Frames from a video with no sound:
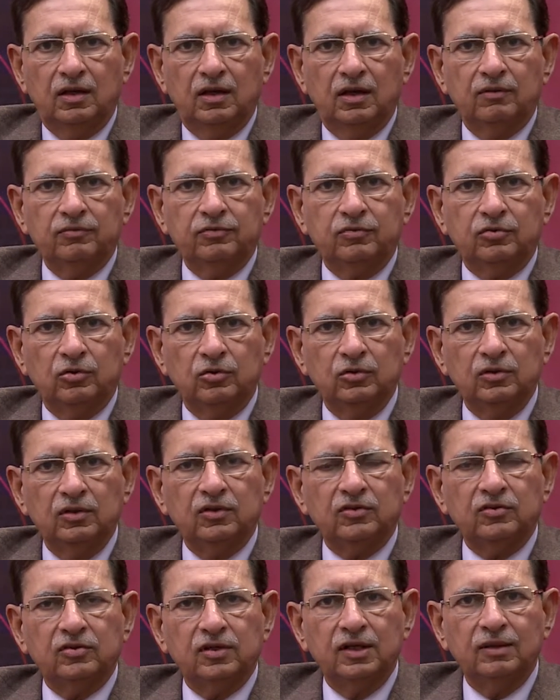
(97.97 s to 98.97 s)
have shown
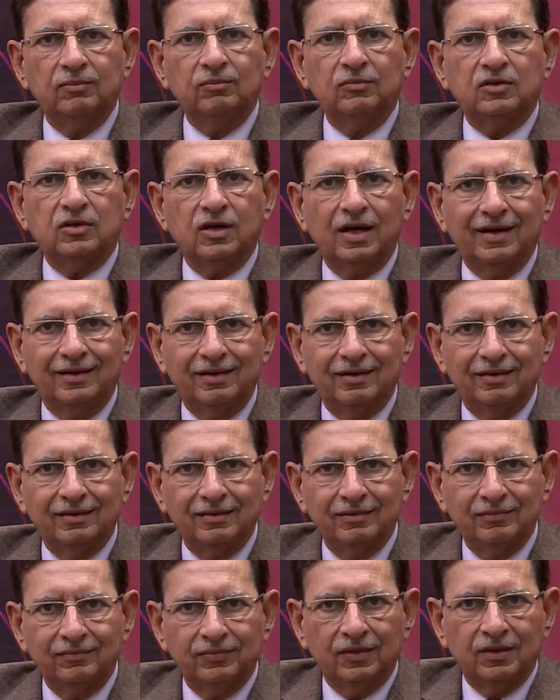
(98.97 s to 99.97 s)
the same trend
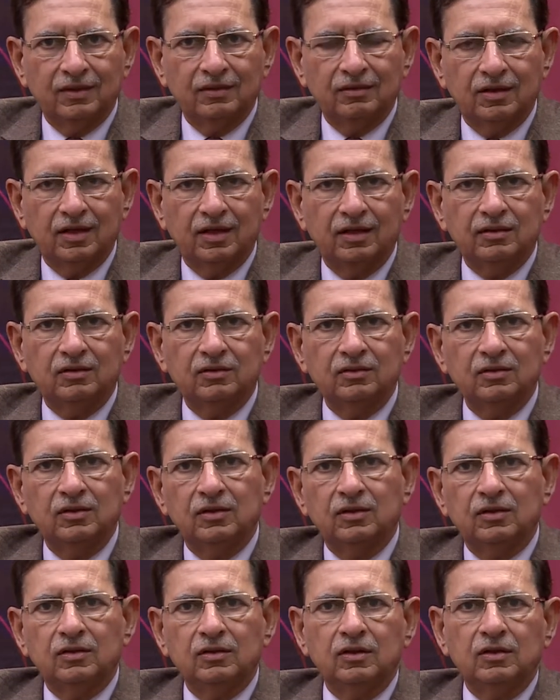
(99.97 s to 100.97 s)
that
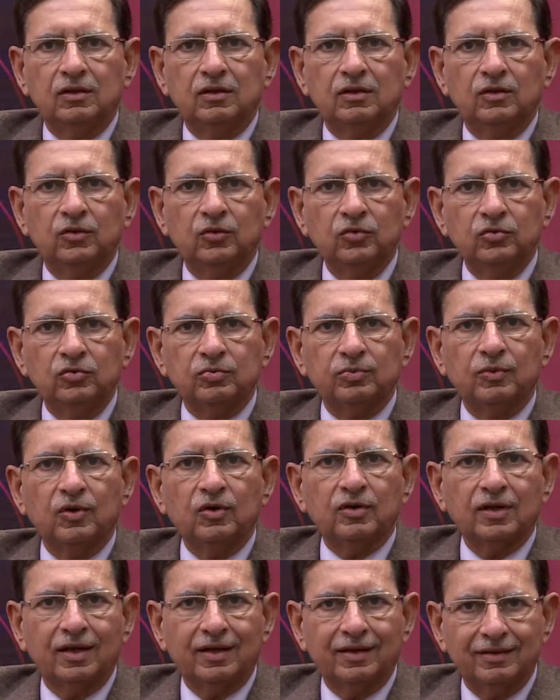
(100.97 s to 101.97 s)
they reduce
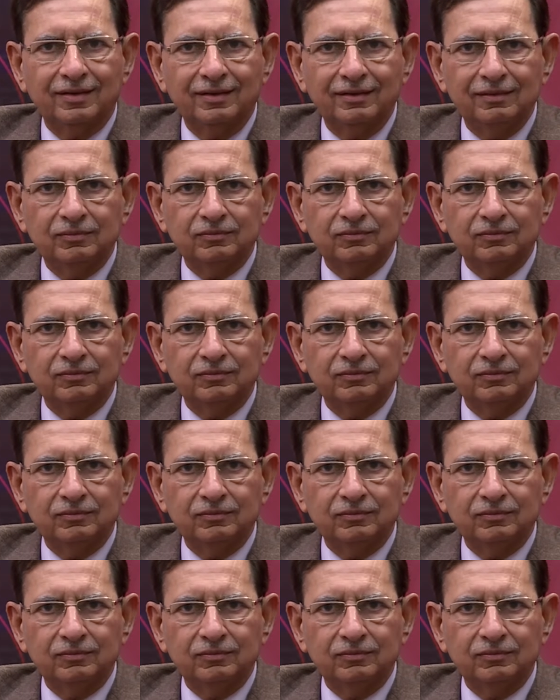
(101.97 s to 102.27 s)
mortality.